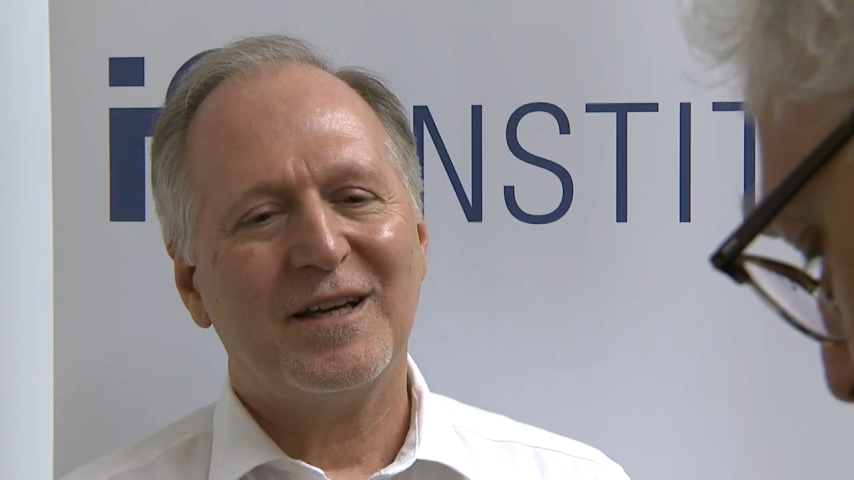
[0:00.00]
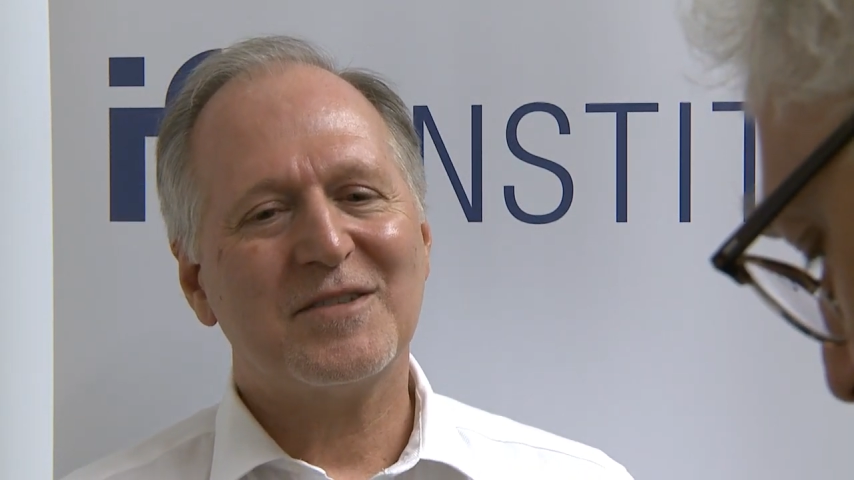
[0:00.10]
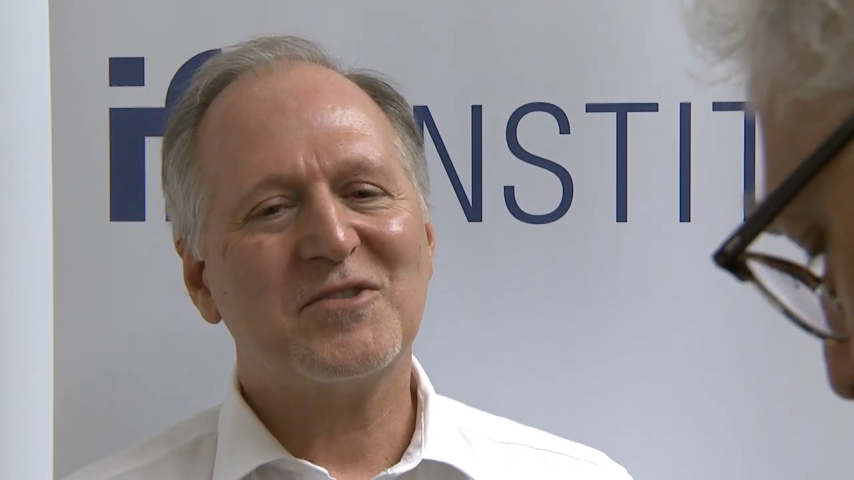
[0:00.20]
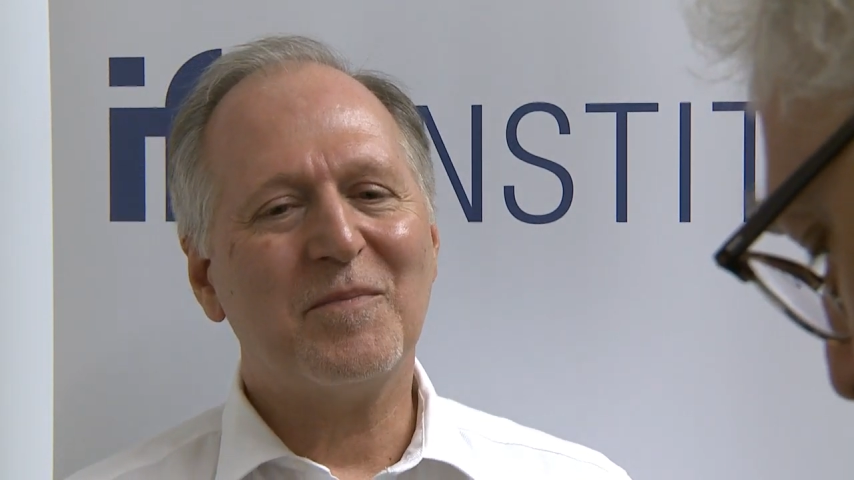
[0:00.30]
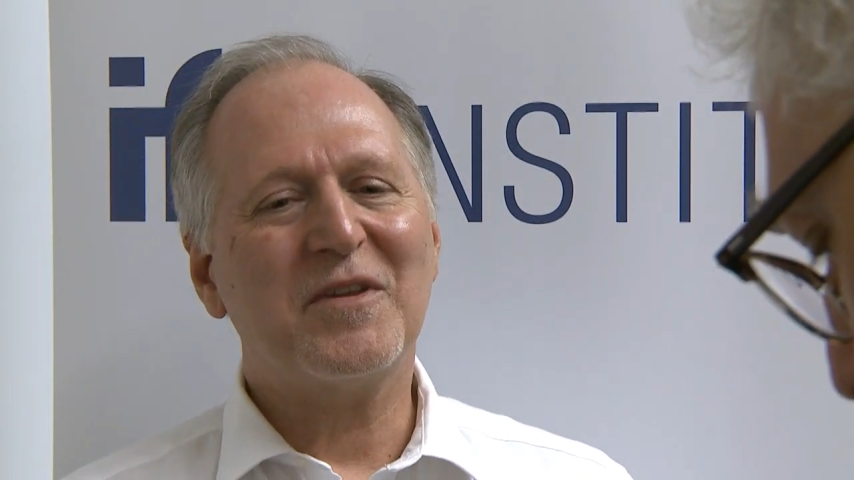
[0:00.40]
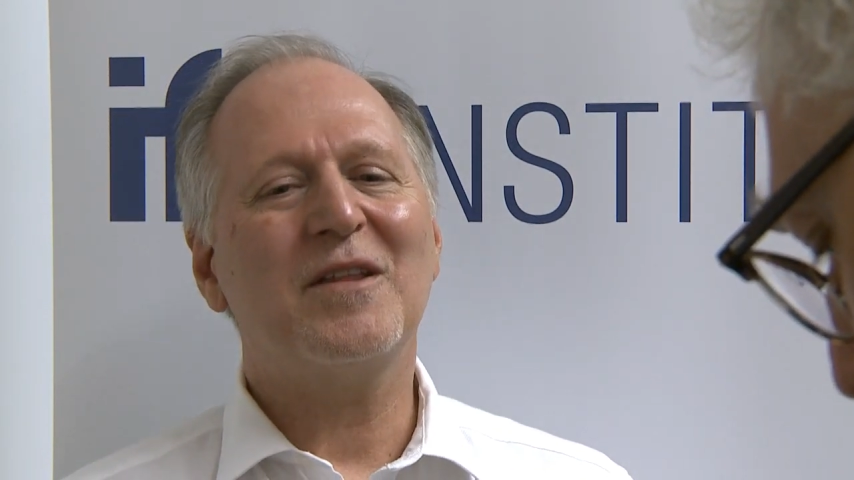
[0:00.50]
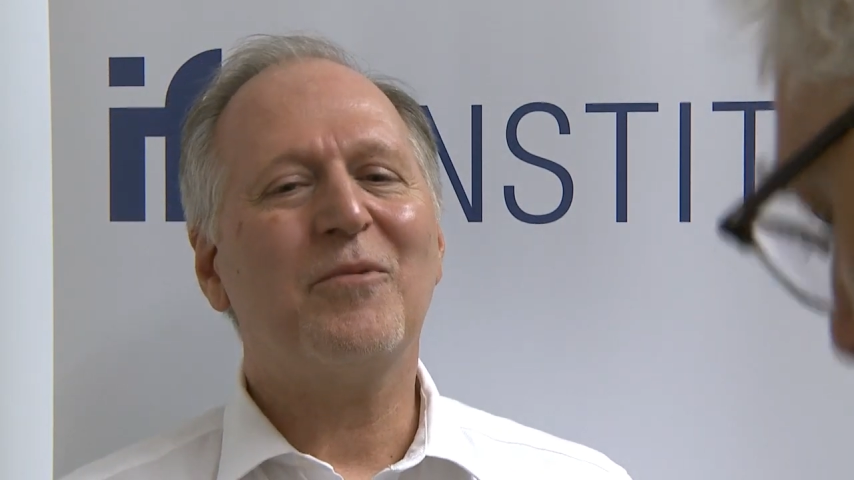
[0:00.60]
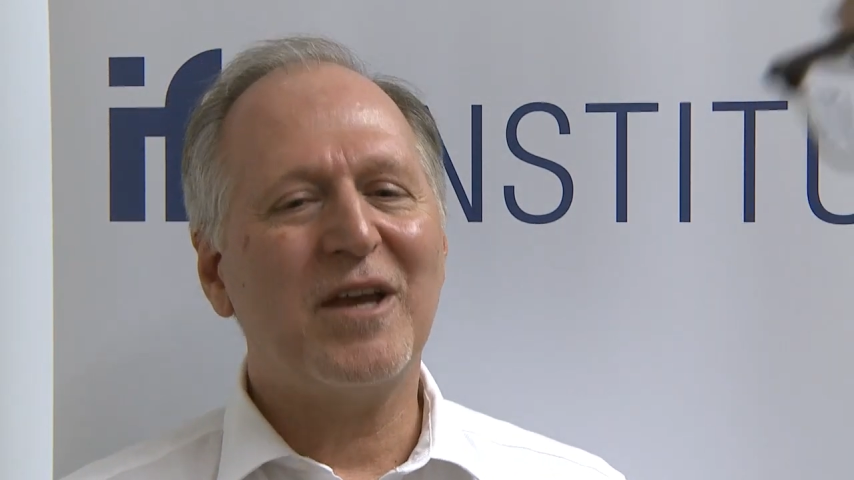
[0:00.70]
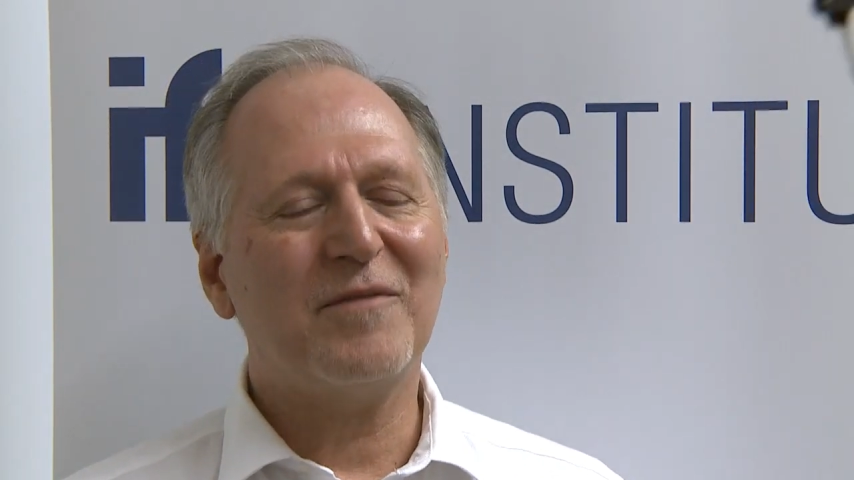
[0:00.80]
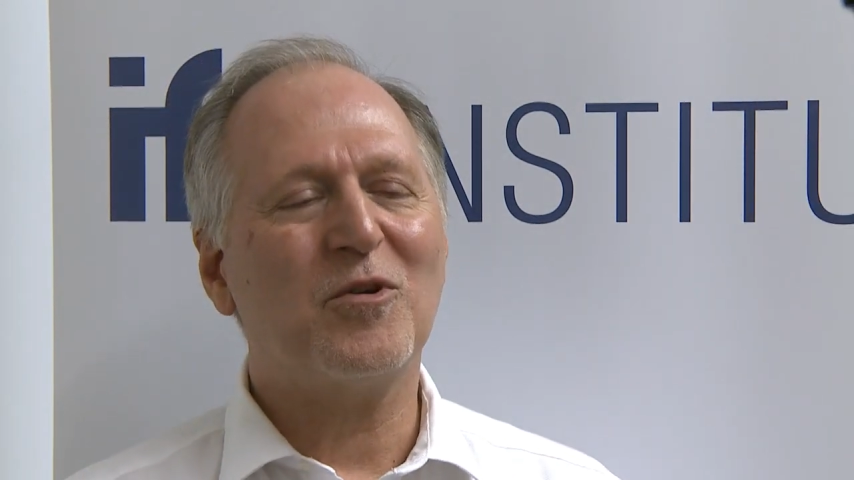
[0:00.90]
something that
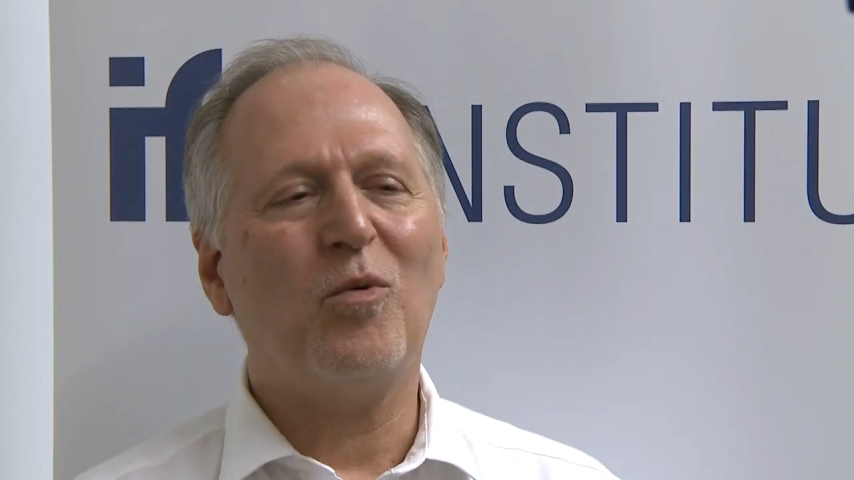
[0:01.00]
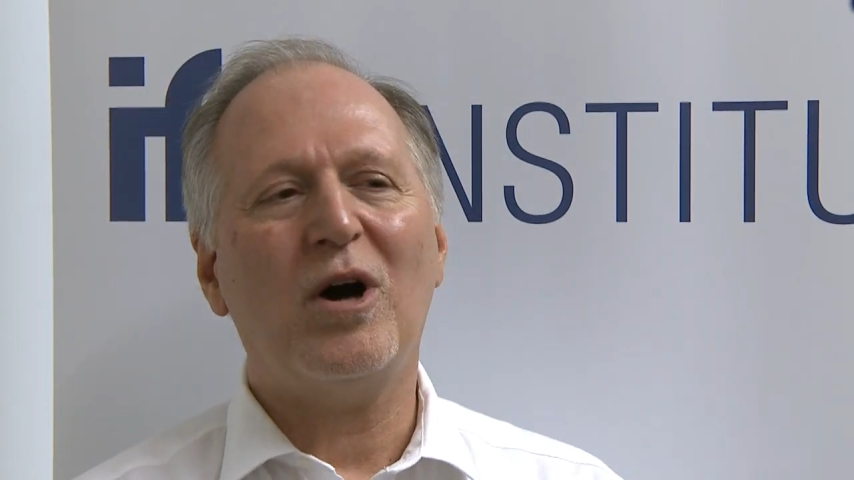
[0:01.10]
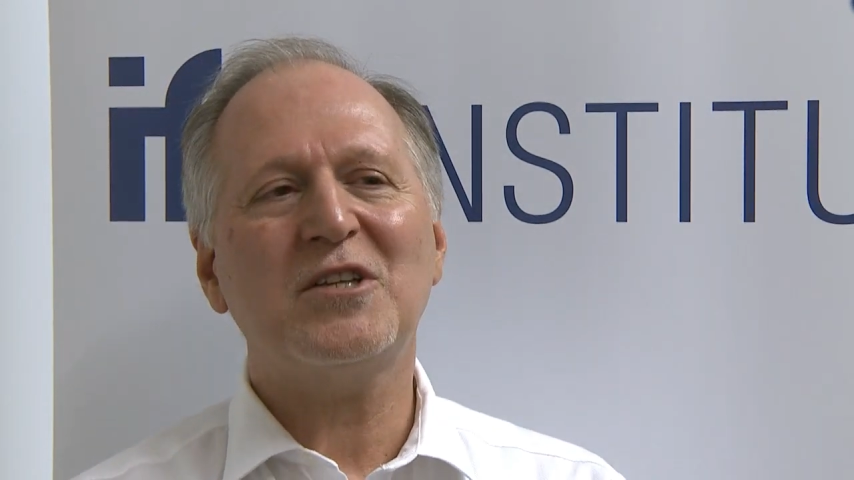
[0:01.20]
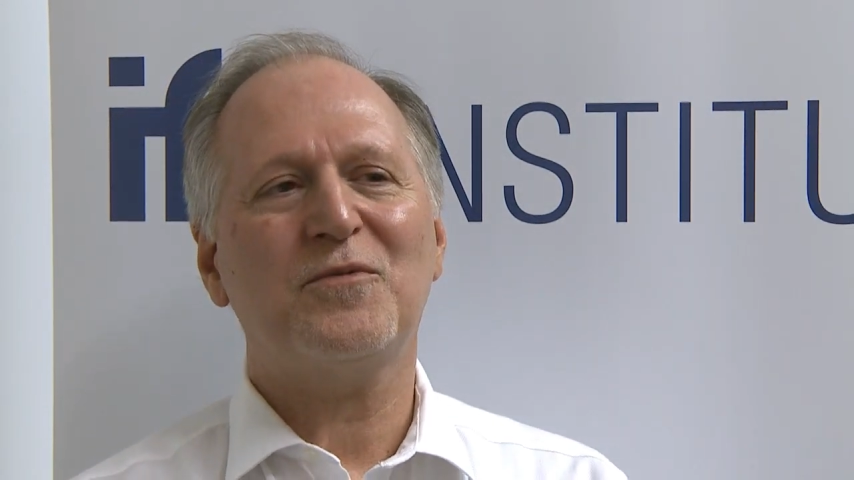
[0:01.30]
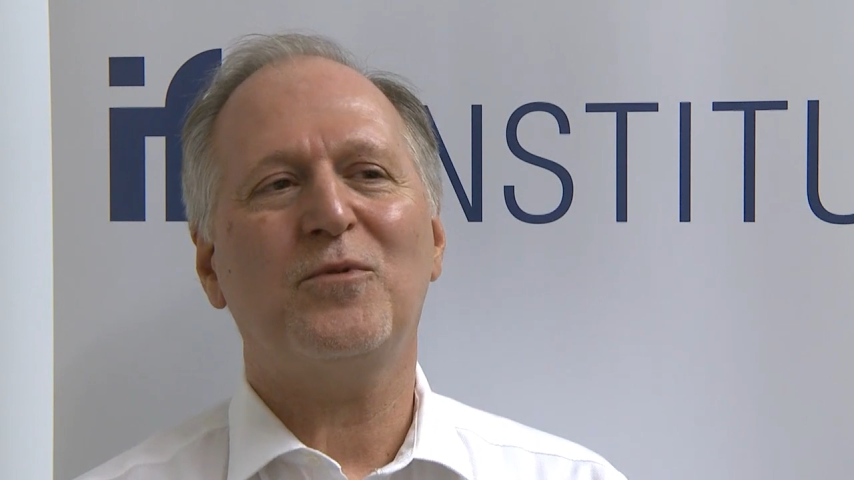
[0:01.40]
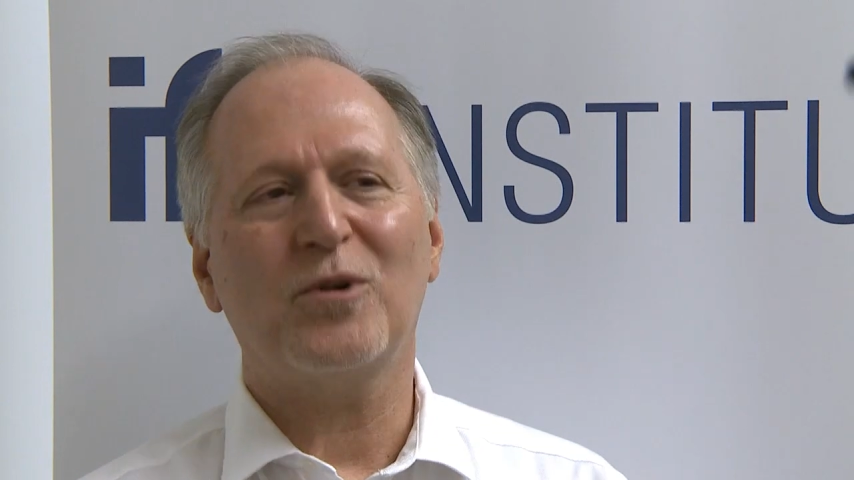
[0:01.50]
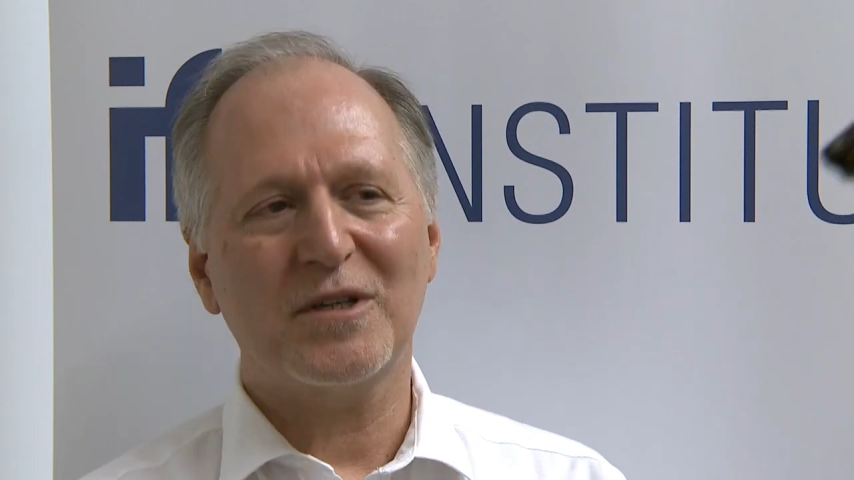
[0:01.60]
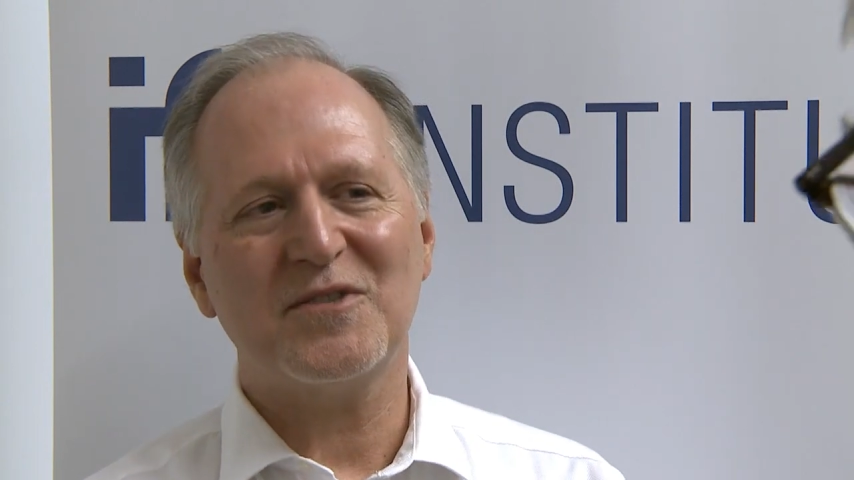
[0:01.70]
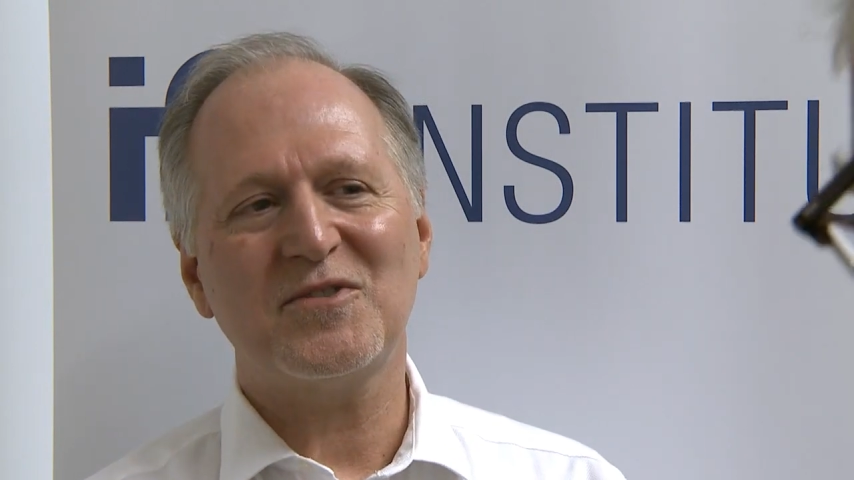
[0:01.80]
we have to watch for to